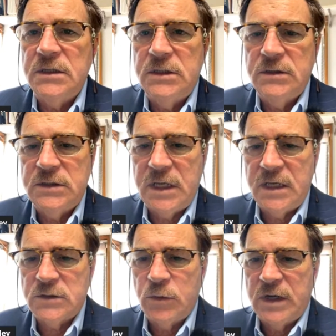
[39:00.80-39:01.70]
Tuesday
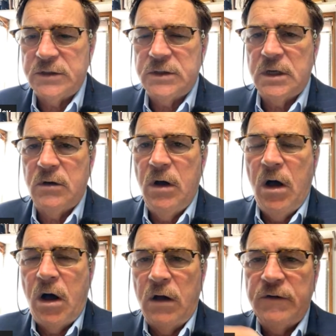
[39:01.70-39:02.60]
as well. So
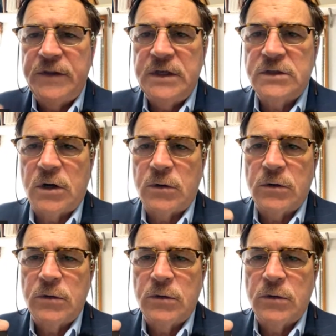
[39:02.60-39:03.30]
all of these are